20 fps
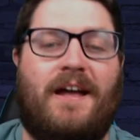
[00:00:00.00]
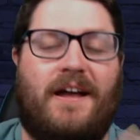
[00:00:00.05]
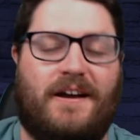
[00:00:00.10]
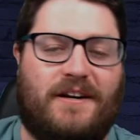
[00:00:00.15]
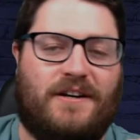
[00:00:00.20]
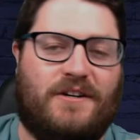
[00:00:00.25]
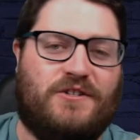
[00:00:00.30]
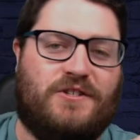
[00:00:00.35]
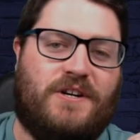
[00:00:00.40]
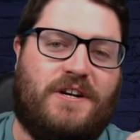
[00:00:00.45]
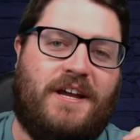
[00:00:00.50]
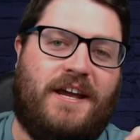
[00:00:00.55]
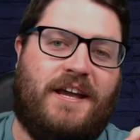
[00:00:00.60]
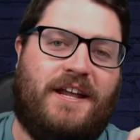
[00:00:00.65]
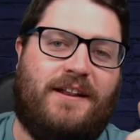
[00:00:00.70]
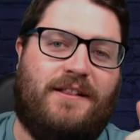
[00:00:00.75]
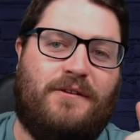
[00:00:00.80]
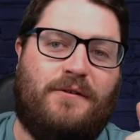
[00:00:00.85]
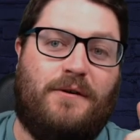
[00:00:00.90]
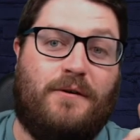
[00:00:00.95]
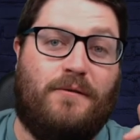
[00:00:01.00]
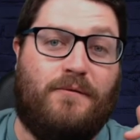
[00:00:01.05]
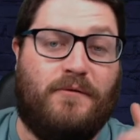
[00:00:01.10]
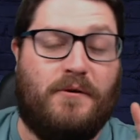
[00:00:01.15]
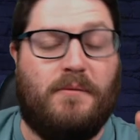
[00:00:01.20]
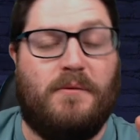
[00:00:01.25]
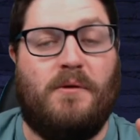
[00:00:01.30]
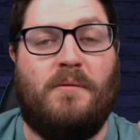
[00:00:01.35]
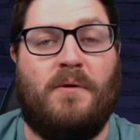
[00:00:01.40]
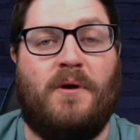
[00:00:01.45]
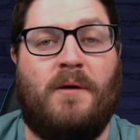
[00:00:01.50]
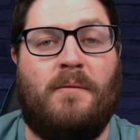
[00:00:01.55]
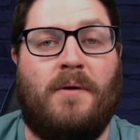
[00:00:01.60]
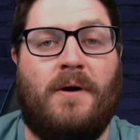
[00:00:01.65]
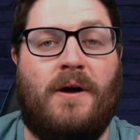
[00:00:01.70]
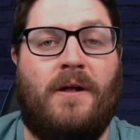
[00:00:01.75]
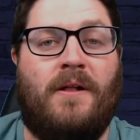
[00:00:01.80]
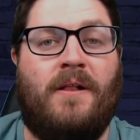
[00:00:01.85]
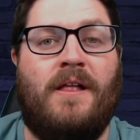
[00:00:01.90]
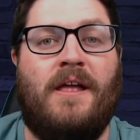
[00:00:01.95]
I'm going to show you how to do it from your
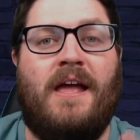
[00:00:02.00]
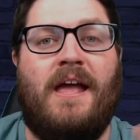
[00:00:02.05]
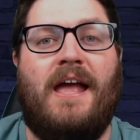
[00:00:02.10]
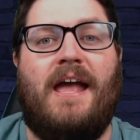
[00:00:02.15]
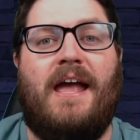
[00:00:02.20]
mobile